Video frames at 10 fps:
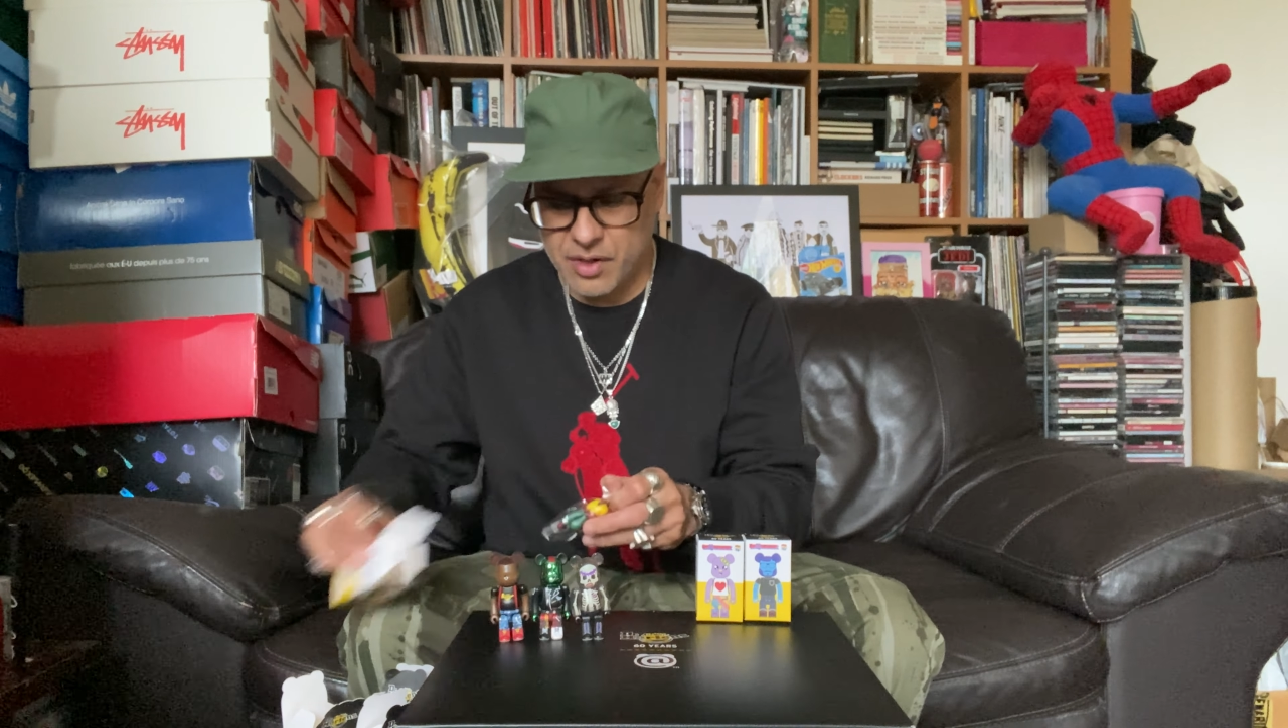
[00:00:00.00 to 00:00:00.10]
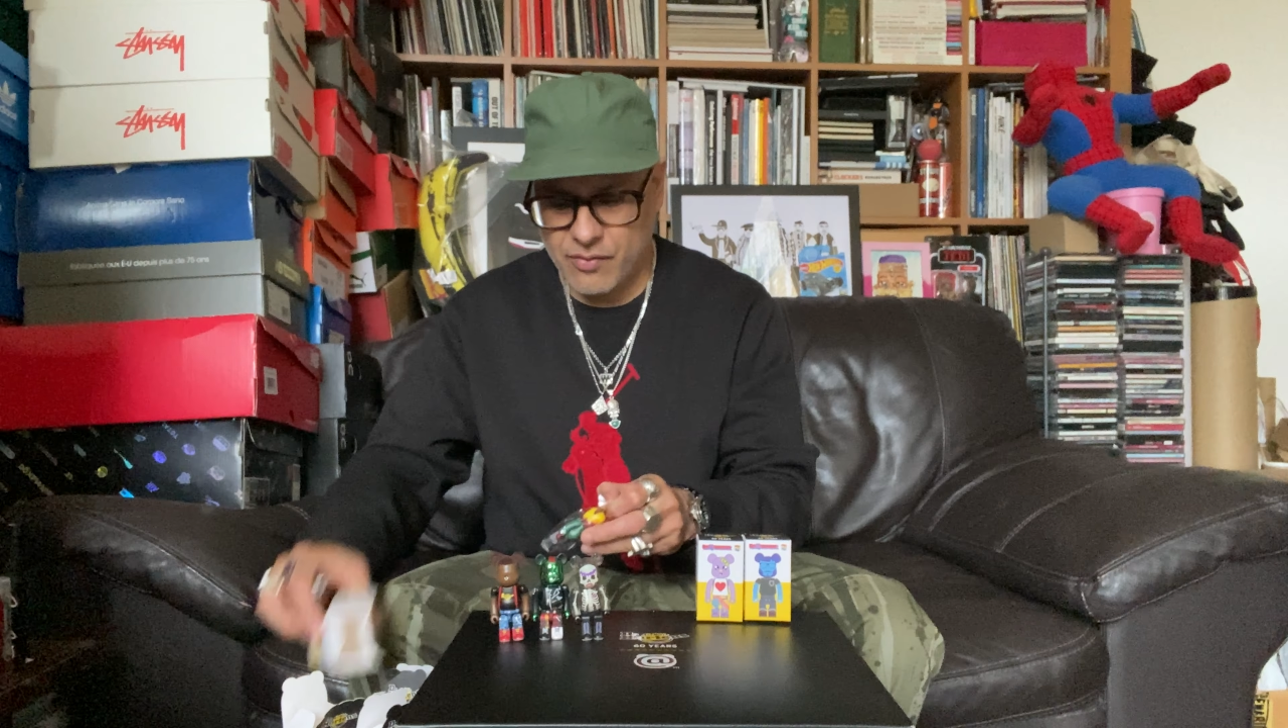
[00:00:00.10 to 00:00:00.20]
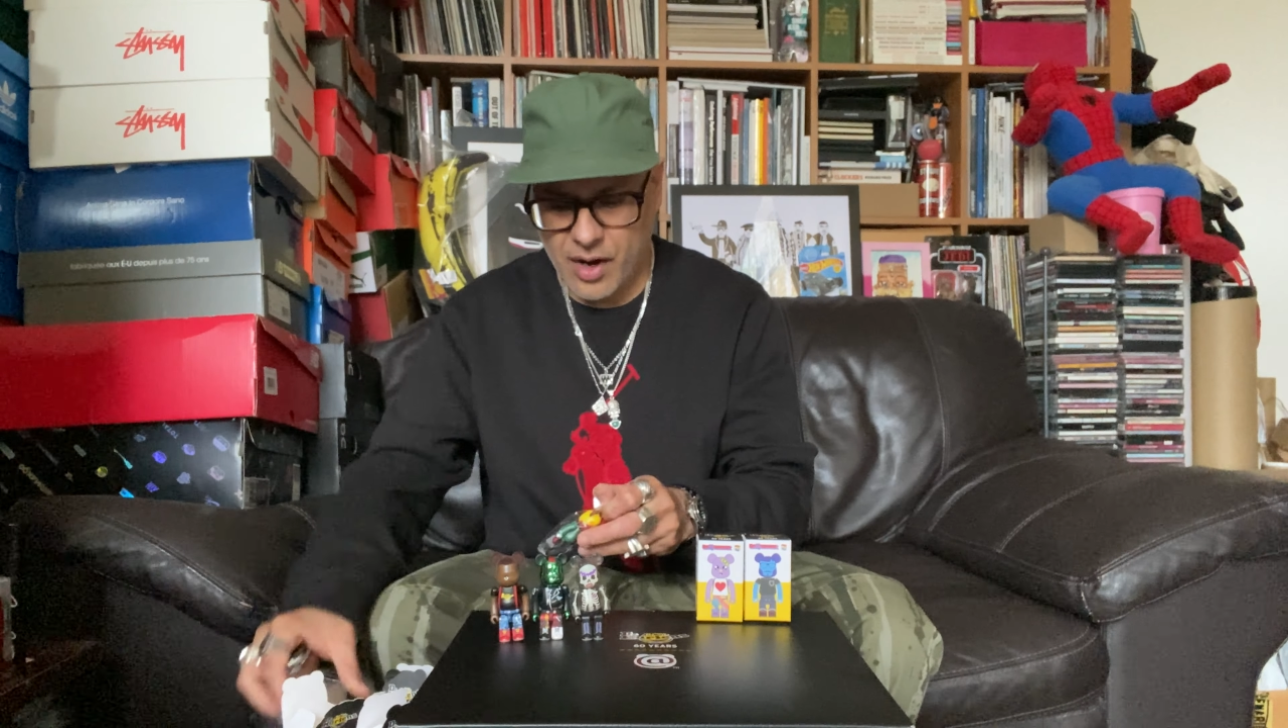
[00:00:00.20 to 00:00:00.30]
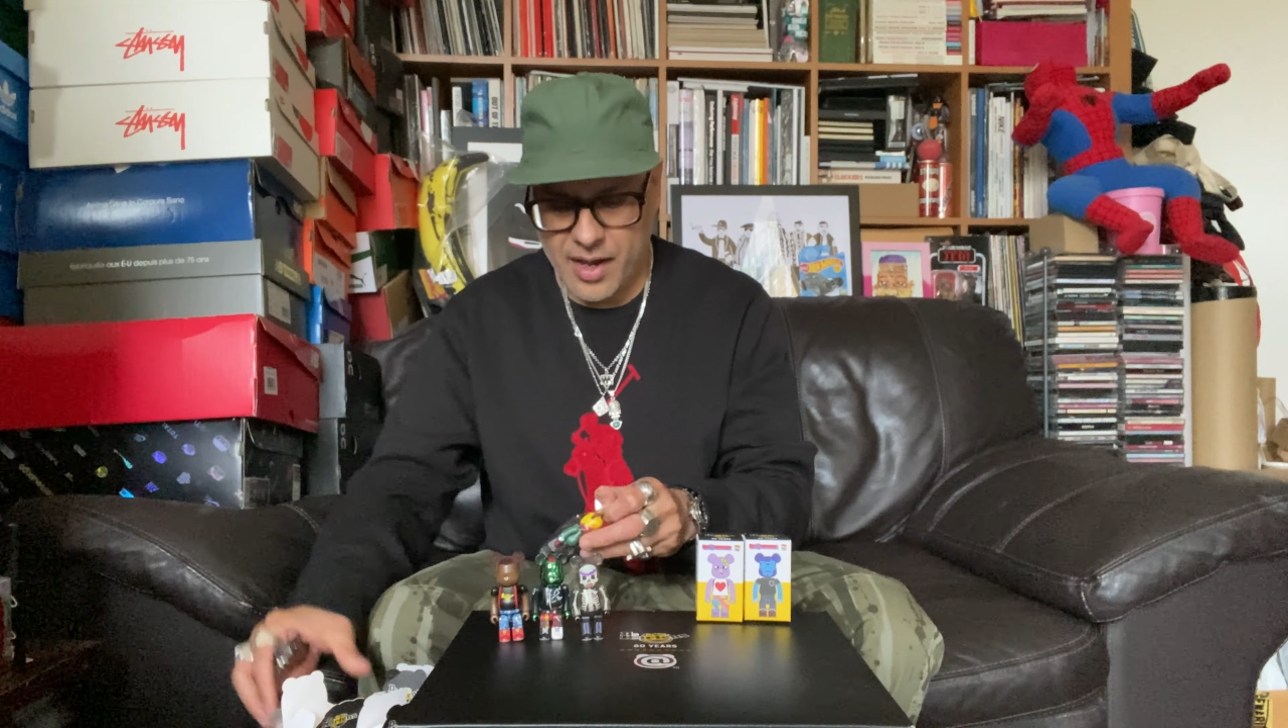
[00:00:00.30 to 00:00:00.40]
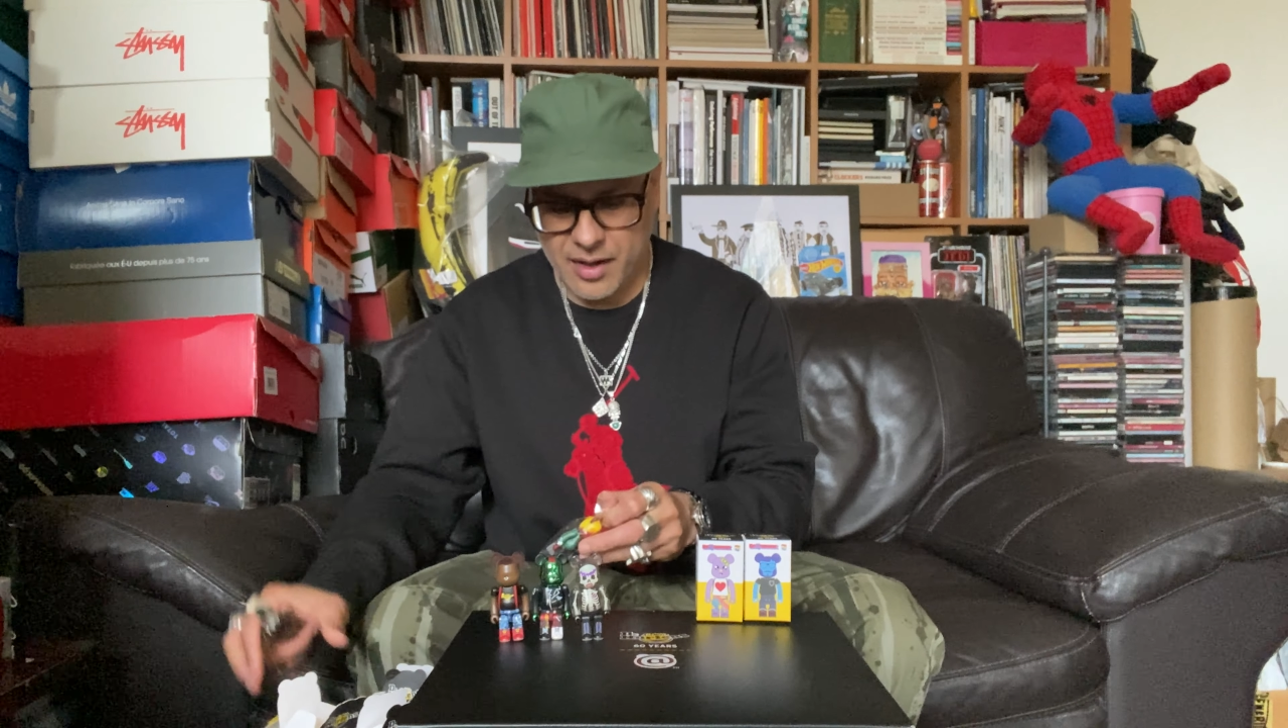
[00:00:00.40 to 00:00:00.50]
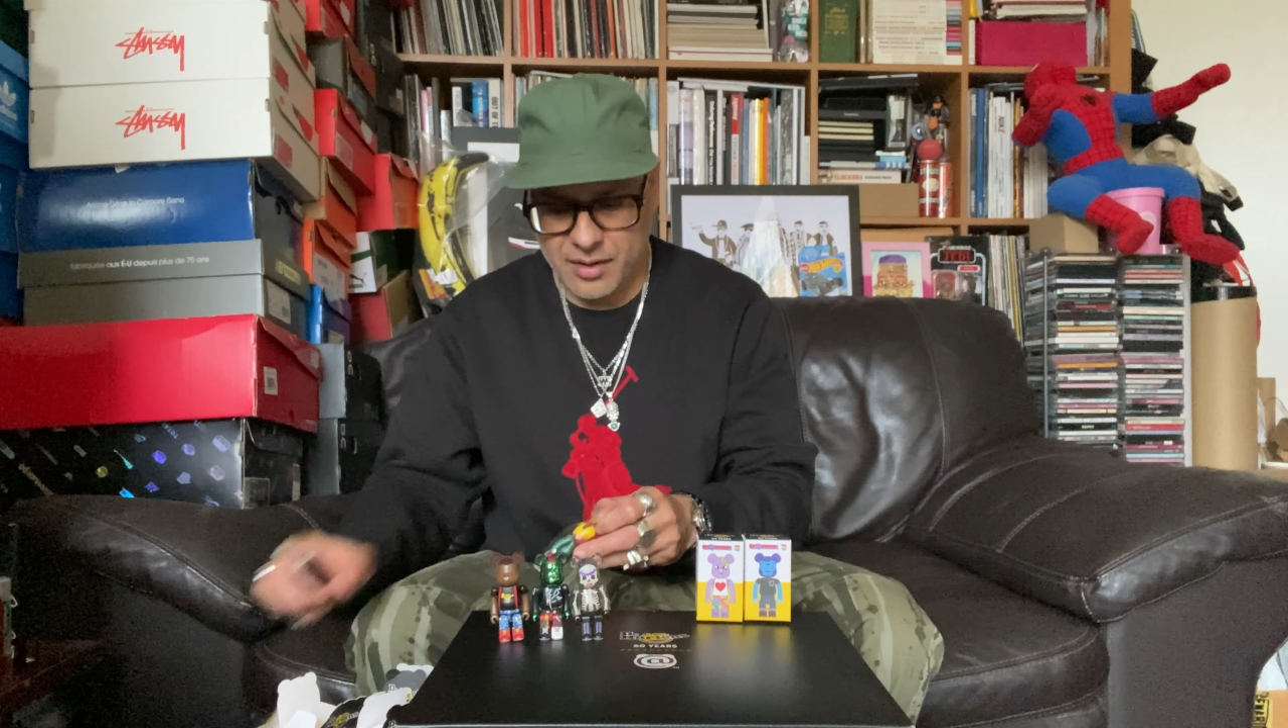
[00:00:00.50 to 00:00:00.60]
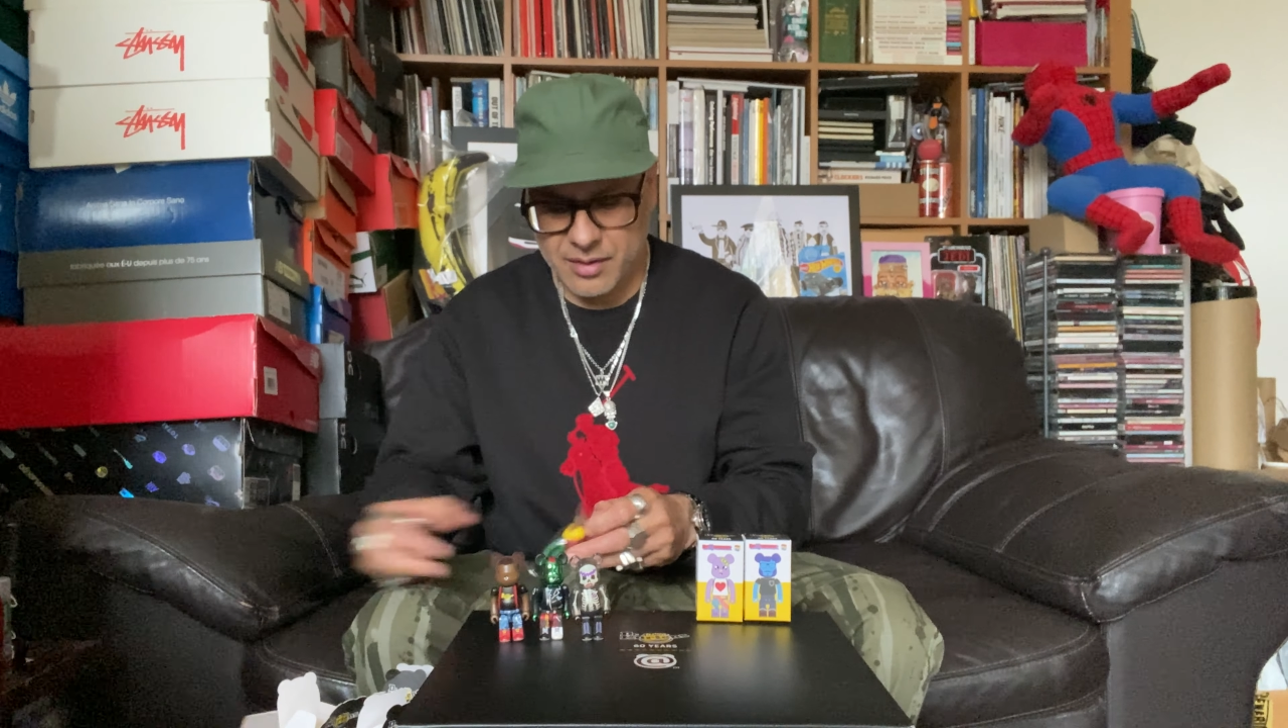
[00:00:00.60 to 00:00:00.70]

right